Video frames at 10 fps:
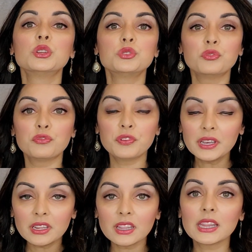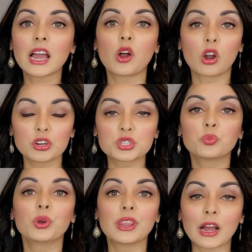to fit in that arch
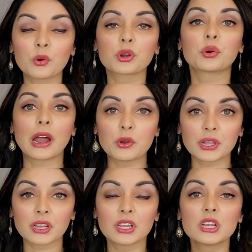without crowding.